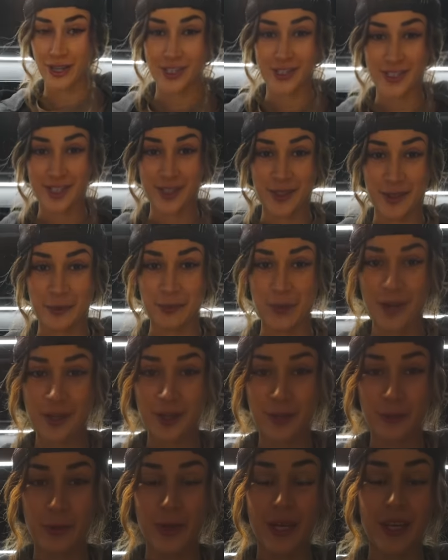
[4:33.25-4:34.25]
gonna say too
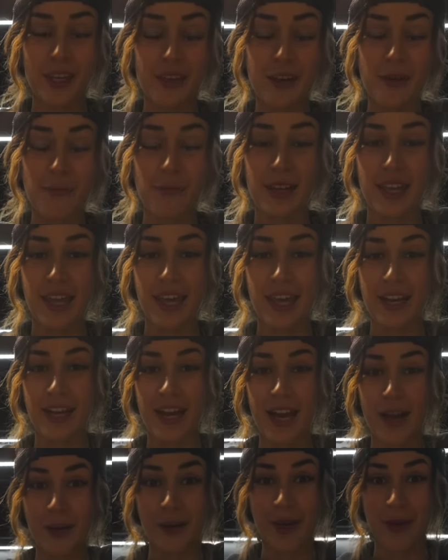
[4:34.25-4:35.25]
much. We're gonna plan
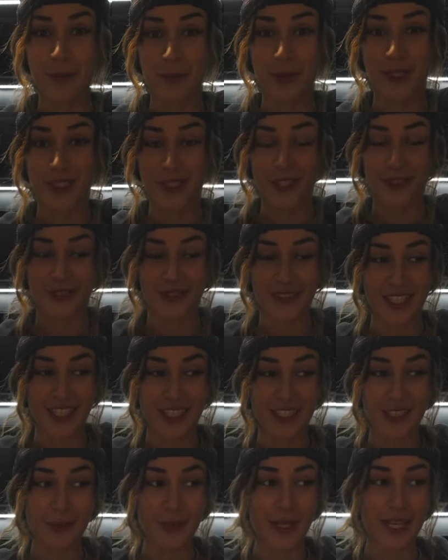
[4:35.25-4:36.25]
out a bunch of
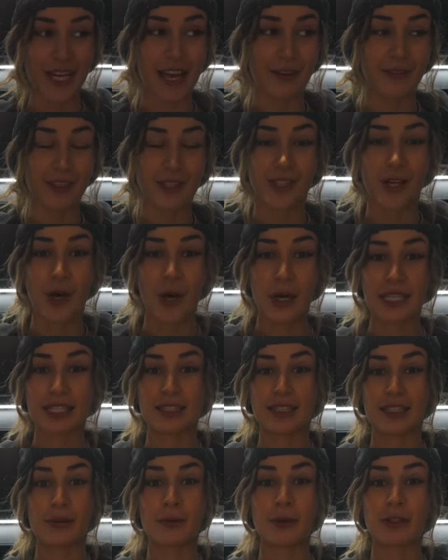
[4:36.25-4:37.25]
things. We're gonna have a talk,
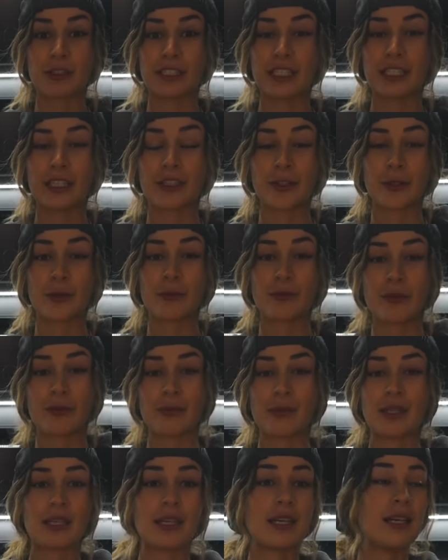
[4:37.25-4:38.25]
see what they can do for
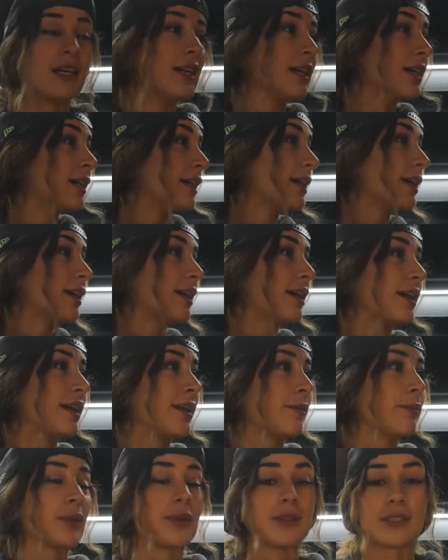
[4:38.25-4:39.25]
me
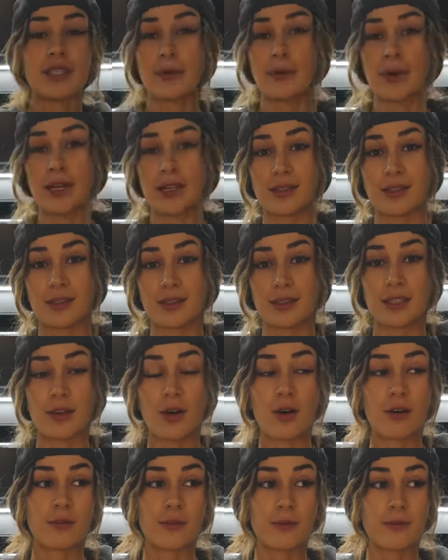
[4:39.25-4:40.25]
and building wise and see
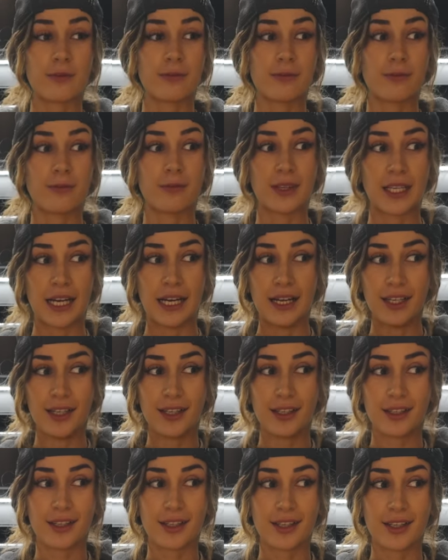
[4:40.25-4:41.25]
off God.
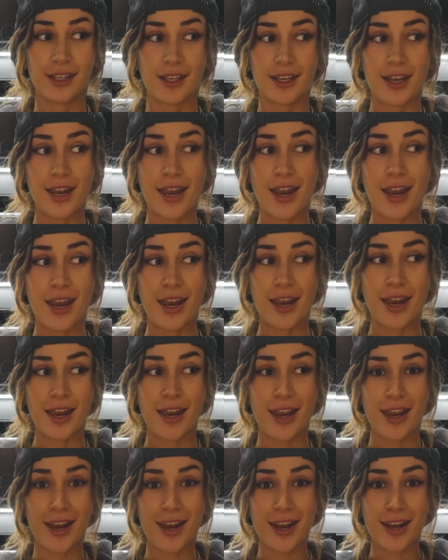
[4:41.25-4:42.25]

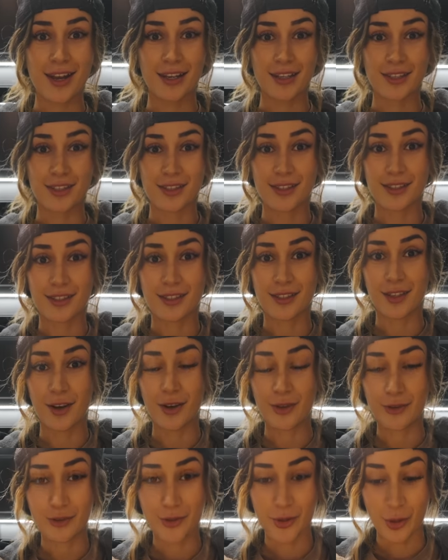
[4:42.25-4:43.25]
And let's
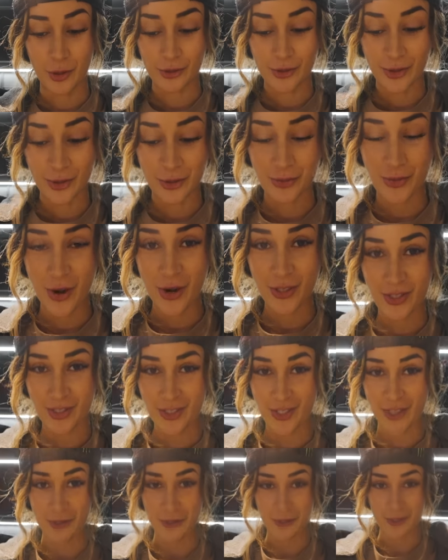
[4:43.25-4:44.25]
not talk too
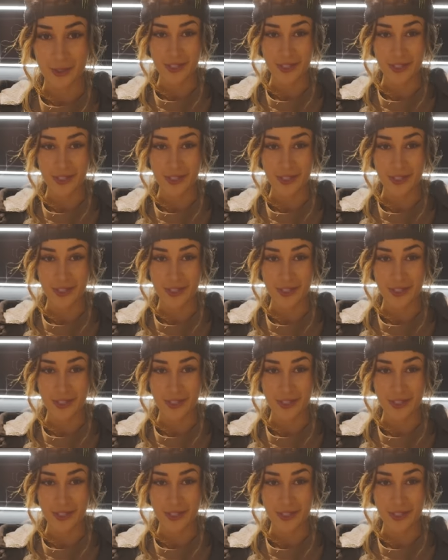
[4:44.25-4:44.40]
much and we'll